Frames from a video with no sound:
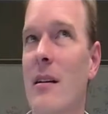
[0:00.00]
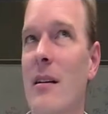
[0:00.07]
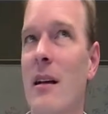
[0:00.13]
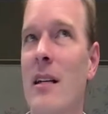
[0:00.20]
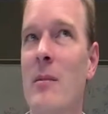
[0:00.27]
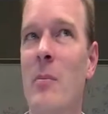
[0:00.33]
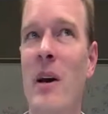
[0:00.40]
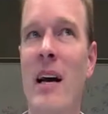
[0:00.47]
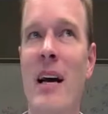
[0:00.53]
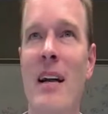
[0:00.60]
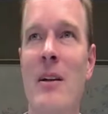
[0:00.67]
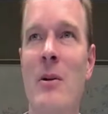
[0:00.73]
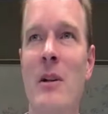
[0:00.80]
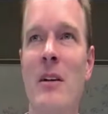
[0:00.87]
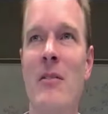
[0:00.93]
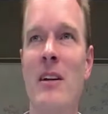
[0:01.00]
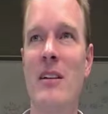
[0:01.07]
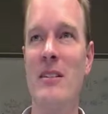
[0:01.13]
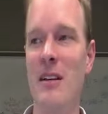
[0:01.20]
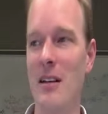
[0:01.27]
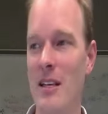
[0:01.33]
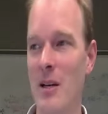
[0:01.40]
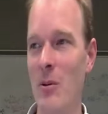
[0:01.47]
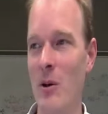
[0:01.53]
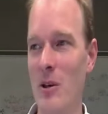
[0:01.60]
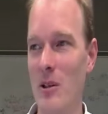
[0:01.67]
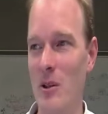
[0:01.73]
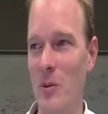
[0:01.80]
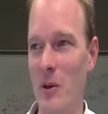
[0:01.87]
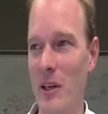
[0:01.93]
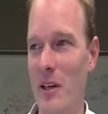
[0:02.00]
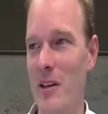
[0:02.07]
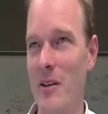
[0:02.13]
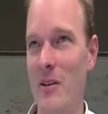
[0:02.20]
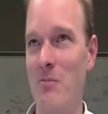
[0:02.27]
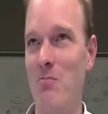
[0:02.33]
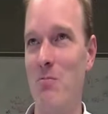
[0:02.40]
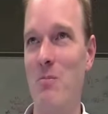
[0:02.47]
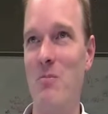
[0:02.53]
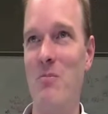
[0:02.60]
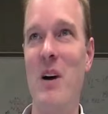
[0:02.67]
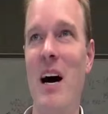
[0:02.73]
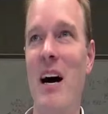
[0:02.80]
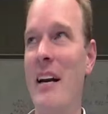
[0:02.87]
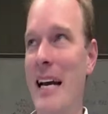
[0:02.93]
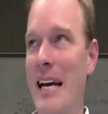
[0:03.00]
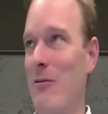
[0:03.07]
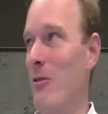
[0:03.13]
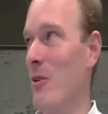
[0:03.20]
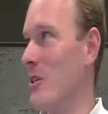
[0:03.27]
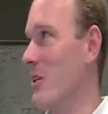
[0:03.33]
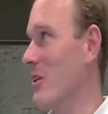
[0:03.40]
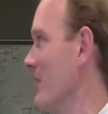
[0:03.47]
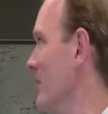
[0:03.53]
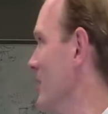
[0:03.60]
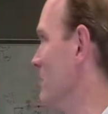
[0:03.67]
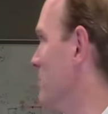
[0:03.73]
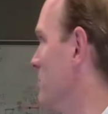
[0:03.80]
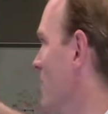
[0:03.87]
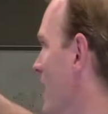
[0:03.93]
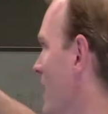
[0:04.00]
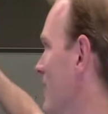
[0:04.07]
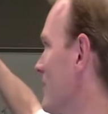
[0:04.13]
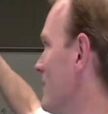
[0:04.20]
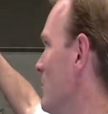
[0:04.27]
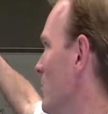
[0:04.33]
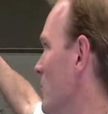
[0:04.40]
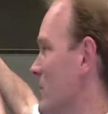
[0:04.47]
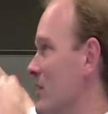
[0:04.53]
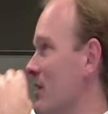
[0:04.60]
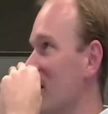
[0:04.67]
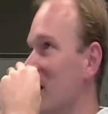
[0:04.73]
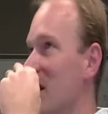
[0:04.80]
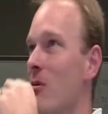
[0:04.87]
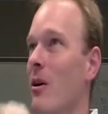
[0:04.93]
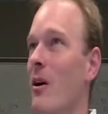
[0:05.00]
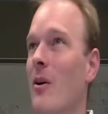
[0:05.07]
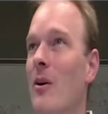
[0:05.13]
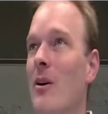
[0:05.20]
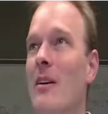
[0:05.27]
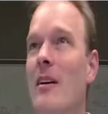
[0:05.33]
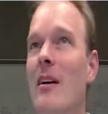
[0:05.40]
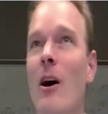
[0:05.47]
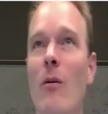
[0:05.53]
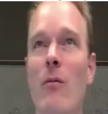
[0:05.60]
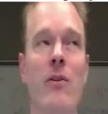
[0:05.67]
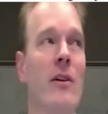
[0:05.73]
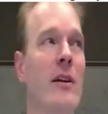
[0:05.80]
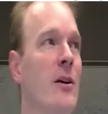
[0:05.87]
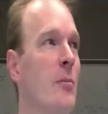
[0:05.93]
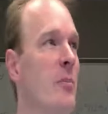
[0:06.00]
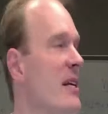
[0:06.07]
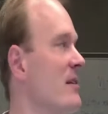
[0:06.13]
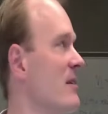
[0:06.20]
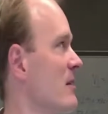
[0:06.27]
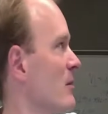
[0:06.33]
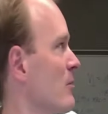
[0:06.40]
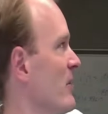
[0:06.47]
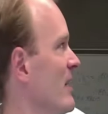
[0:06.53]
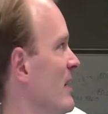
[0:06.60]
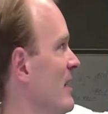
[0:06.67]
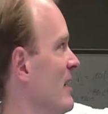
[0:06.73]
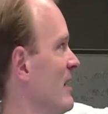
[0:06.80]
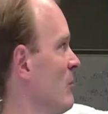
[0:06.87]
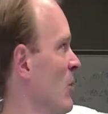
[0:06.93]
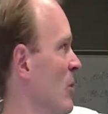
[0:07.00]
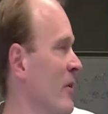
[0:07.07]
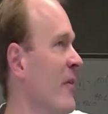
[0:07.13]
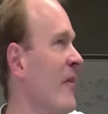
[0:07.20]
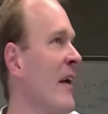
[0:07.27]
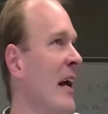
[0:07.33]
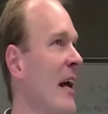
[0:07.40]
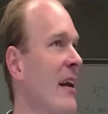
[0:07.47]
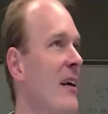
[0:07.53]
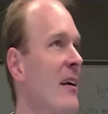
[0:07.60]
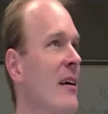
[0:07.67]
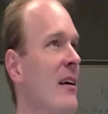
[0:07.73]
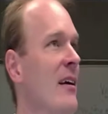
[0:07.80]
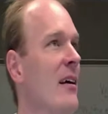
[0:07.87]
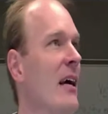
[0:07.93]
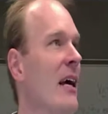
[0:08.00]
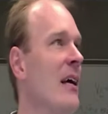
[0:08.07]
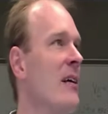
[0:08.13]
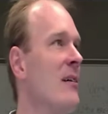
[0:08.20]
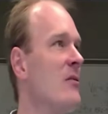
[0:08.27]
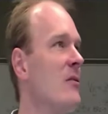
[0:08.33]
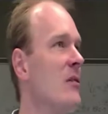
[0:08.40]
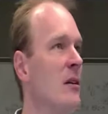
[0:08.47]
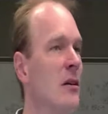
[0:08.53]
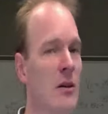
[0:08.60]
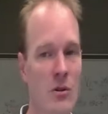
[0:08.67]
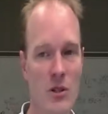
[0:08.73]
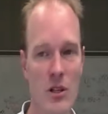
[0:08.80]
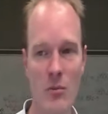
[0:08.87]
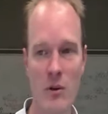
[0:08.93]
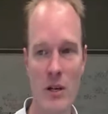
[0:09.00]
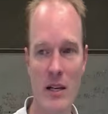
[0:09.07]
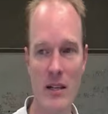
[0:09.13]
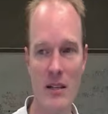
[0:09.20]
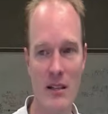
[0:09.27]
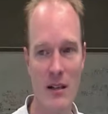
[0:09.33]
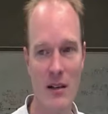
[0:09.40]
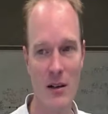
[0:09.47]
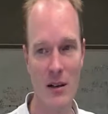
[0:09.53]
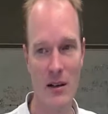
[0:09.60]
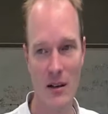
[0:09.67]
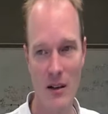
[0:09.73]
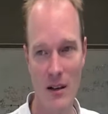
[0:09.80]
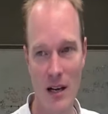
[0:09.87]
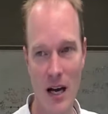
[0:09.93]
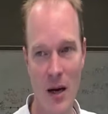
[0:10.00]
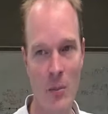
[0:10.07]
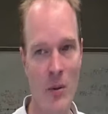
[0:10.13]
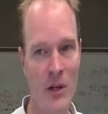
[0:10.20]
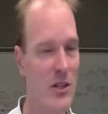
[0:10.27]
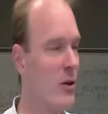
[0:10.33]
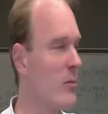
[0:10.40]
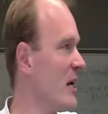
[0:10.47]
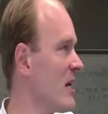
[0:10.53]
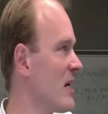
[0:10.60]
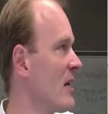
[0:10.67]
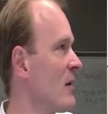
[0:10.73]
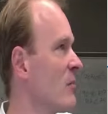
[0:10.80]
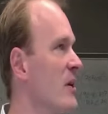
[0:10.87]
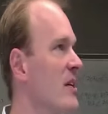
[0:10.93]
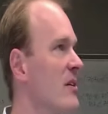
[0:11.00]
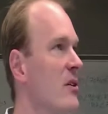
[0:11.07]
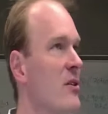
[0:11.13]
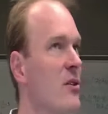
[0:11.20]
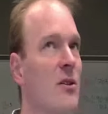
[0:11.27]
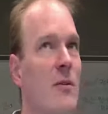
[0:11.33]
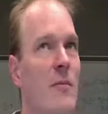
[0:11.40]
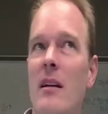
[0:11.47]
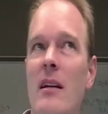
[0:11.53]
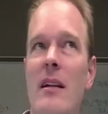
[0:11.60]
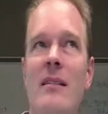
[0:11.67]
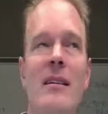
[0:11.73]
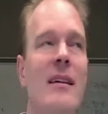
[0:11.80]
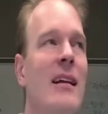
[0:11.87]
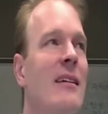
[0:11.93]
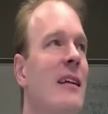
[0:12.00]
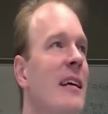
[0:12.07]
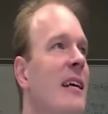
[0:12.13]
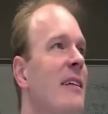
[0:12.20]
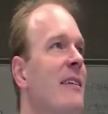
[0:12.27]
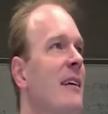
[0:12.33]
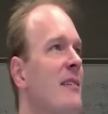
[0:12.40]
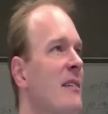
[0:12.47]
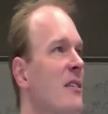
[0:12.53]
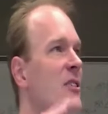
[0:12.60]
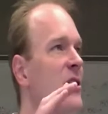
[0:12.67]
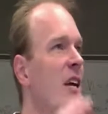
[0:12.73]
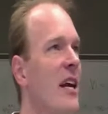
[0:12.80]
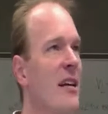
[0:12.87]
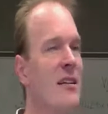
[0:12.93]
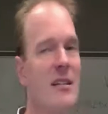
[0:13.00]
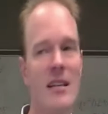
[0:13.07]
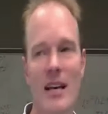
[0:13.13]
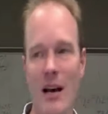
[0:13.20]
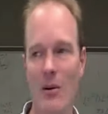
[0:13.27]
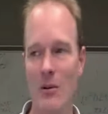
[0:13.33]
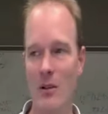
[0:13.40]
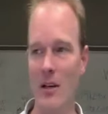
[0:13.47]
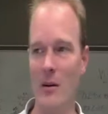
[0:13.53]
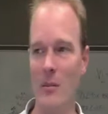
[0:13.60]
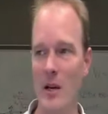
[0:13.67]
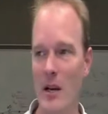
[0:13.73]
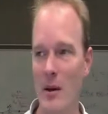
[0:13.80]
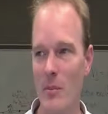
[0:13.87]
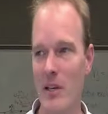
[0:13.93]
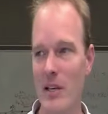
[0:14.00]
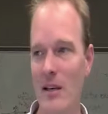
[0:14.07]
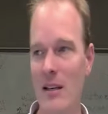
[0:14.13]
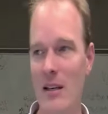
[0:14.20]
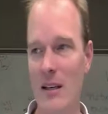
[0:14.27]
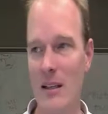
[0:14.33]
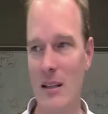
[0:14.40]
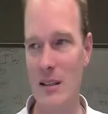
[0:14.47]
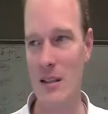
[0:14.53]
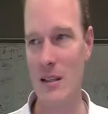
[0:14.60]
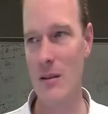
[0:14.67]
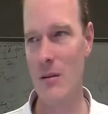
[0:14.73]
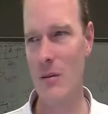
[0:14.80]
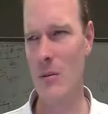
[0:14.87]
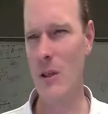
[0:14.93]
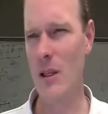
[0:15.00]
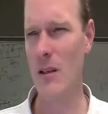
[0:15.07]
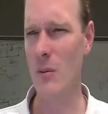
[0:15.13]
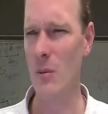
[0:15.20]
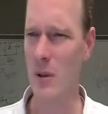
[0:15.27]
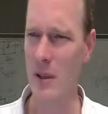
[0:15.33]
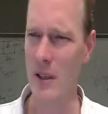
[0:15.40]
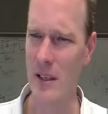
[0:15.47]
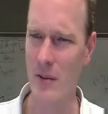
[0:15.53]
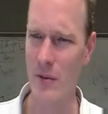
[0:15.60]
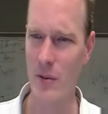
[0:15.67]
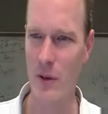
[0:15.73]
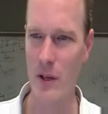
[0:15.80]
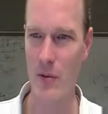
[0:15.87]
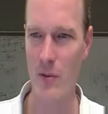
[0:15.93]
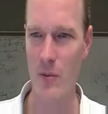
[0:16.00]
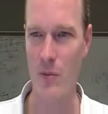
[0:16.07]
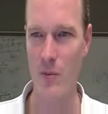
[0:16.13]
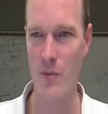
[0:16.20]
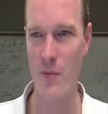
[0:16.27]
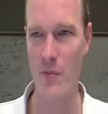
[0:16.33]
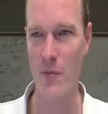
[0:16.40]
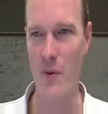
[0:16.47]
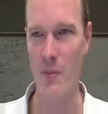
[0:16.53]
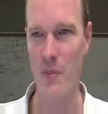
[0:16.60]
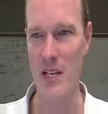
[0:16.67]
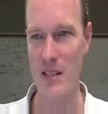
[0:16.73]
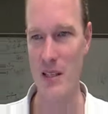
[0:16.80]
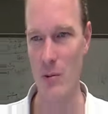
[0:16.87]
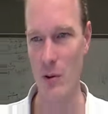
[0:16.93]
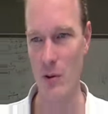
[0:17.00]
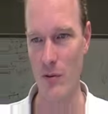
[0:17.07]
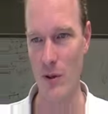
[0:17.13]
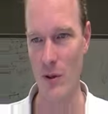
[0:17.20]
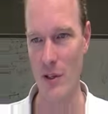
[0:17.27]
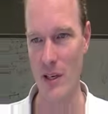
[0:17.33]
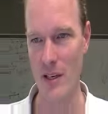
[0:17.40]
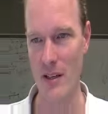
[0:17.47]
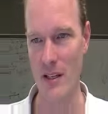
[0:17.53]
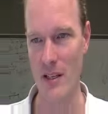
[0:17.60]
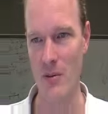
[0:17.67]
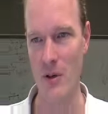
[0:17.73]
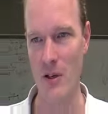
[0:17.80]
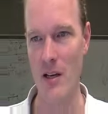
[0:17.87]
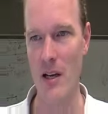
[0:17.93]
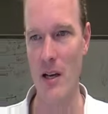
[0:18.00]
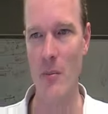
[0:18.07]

That's bad. You live in a sucky world where on average you're going to not do worse than 0. Hopefully your pizzas are bringing in more than that. And, should we consider how much you're making in pizzas? Incidentally, it doesn't change the outcome because, well, it would if the pizzas weren't folded into this one.